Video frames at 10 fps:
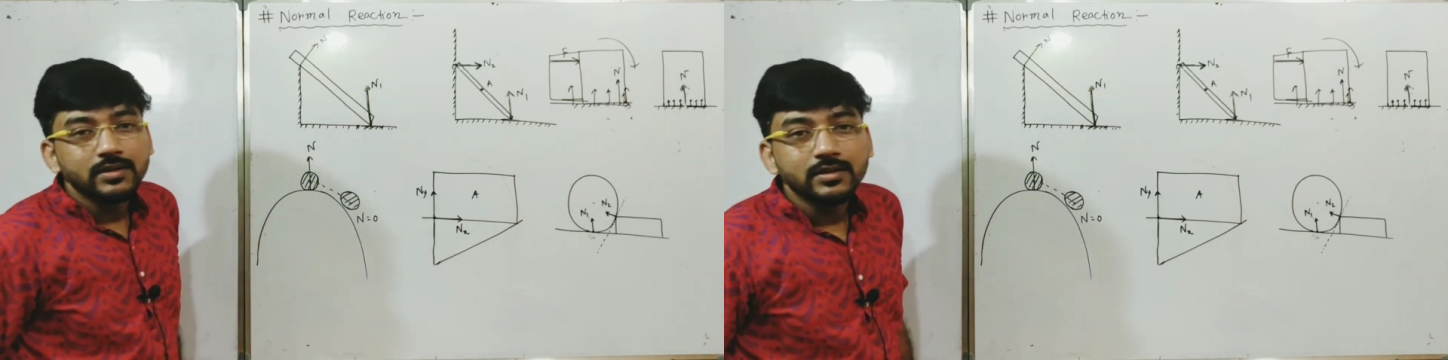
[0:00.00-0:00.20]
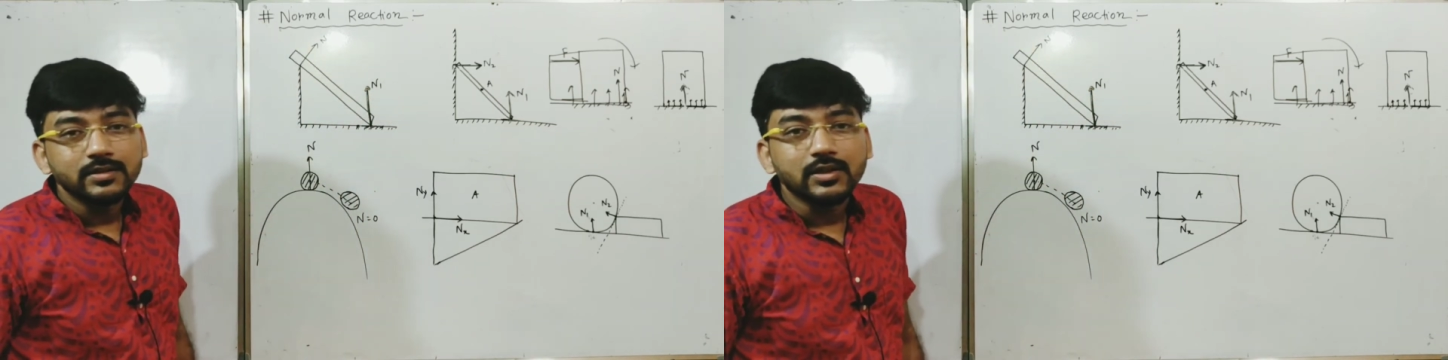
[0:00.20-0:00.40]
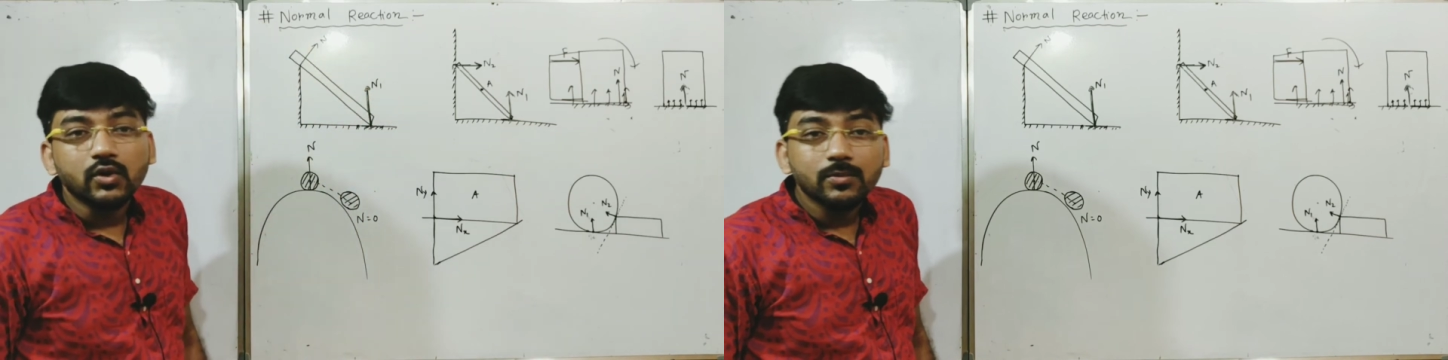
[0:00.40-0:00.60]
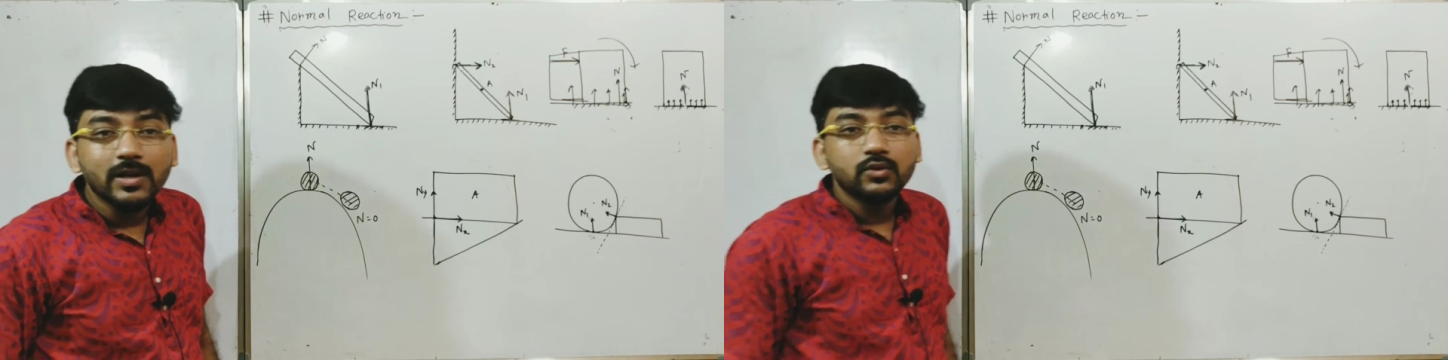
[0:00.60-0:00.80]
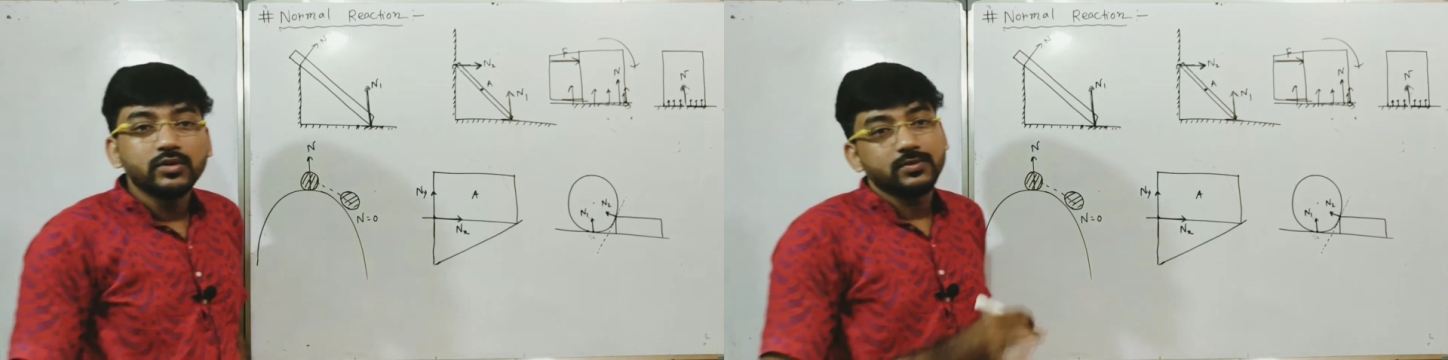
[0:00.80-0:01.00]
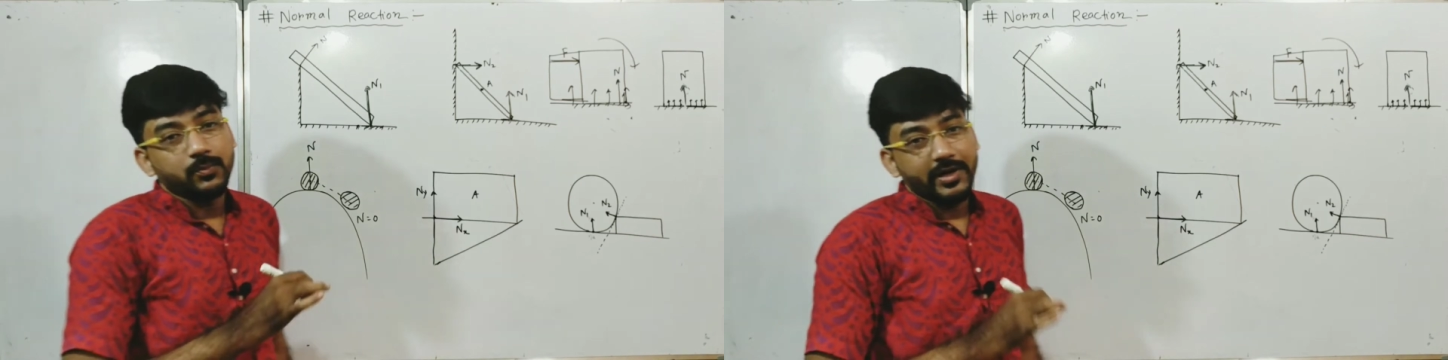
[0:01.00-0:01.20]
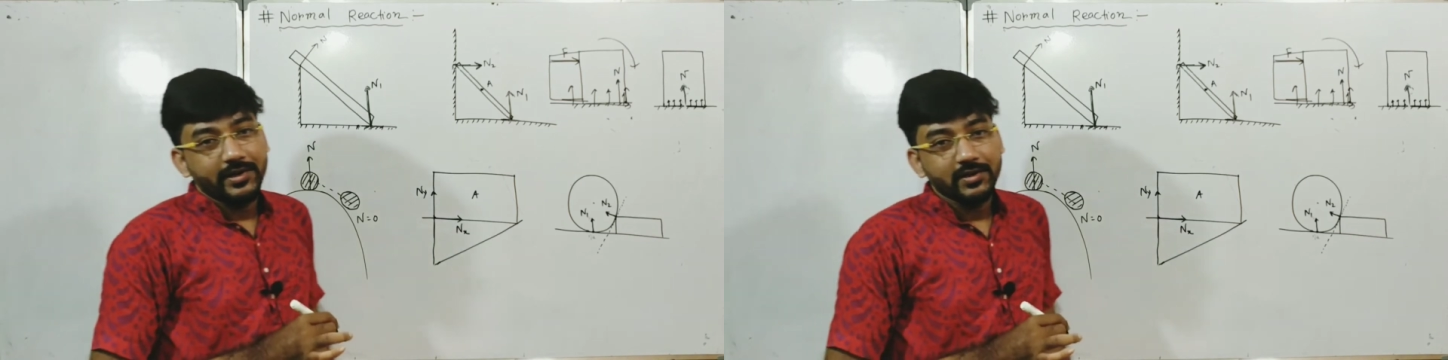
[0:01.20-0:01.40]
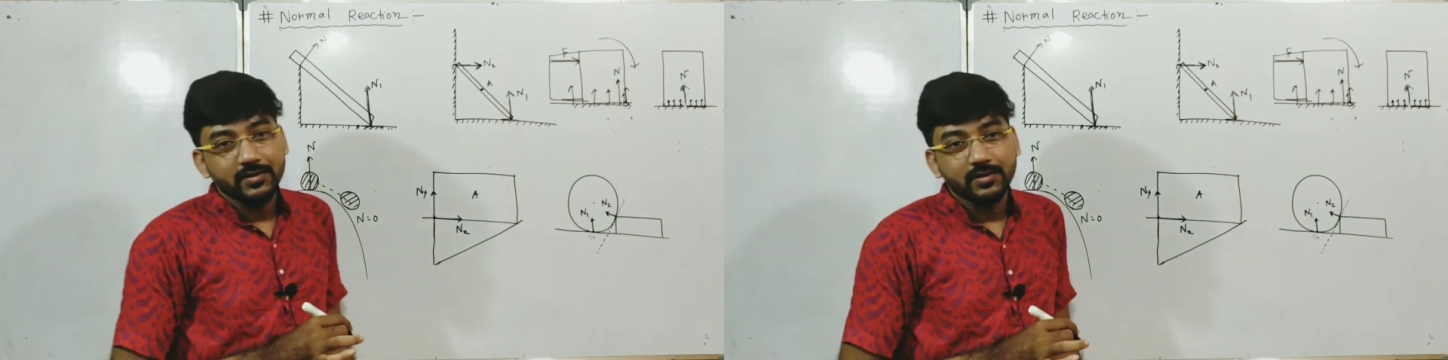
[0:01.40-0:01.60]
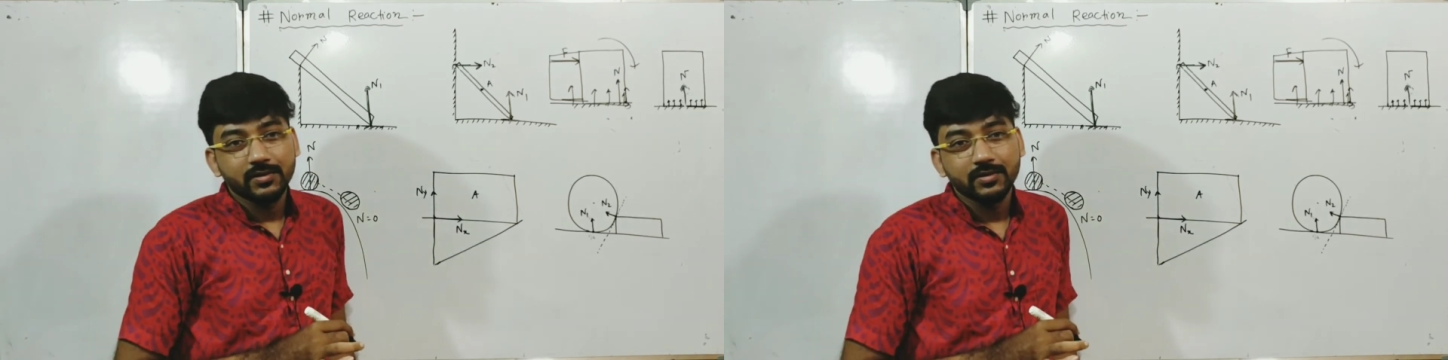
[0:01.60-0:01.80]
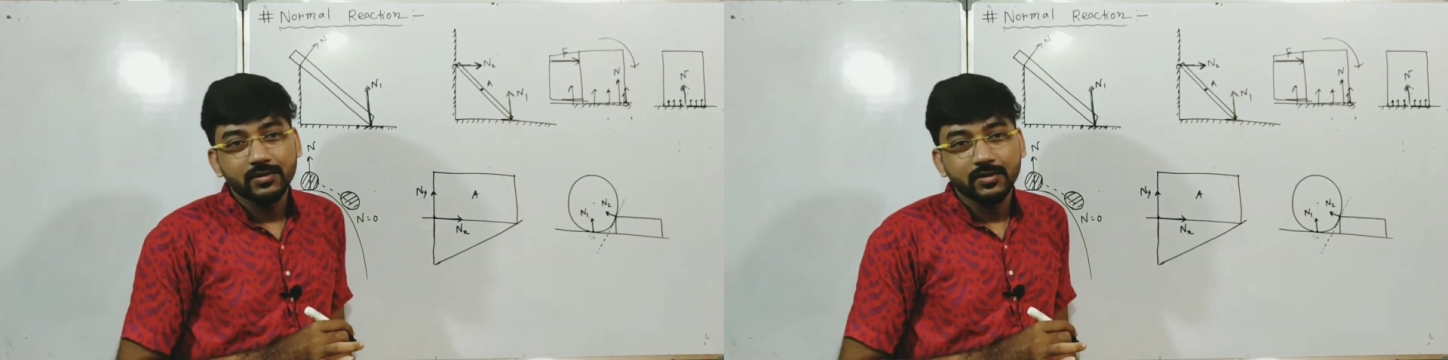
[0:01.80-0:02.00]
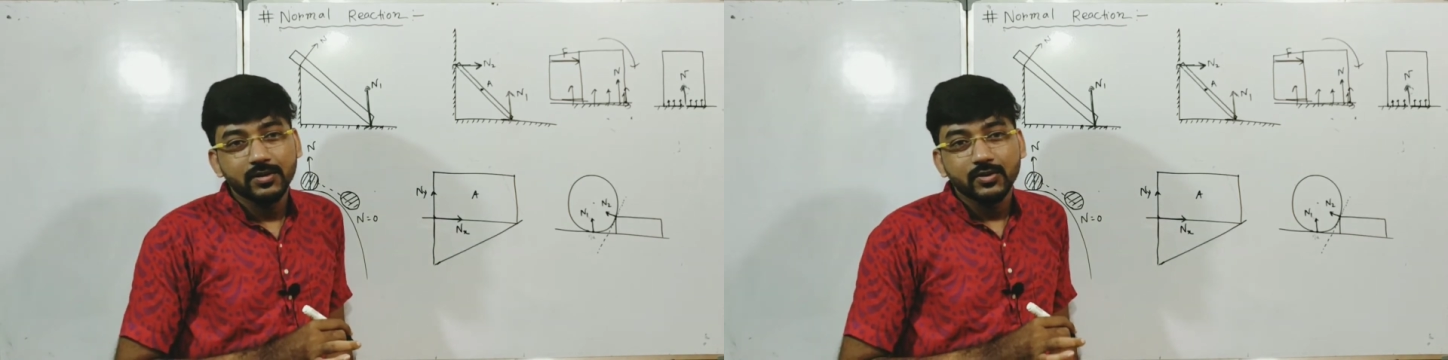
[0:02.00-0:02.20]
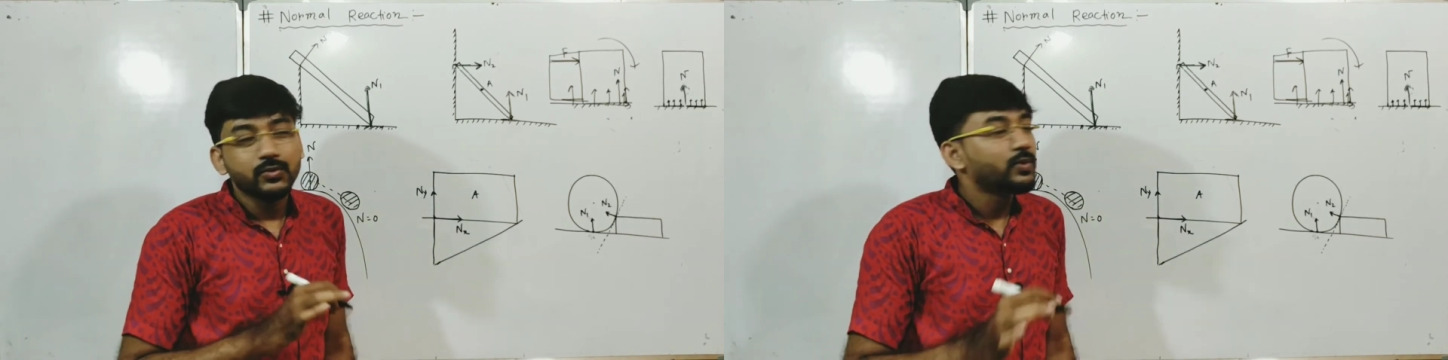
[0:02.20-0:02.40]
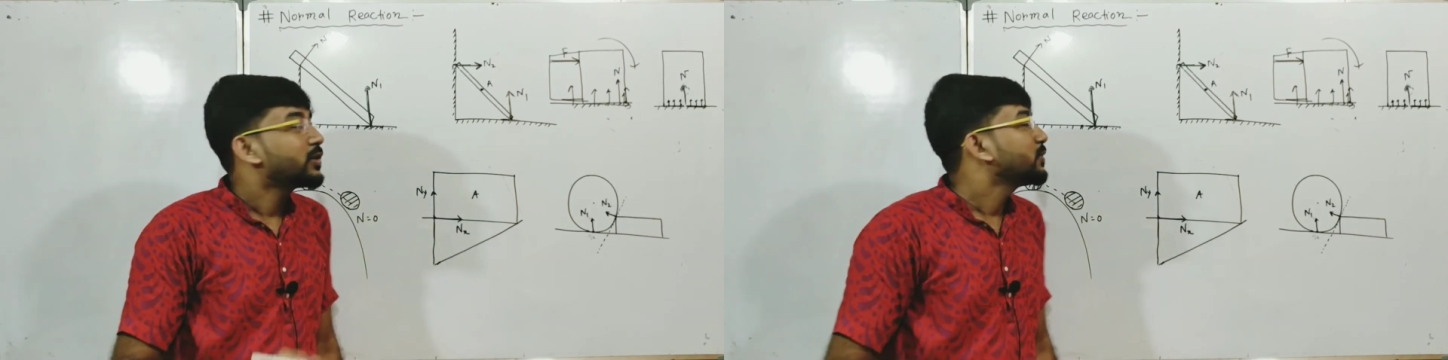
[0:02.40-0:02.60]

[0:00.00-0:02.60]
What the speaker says: the normal to this point. So what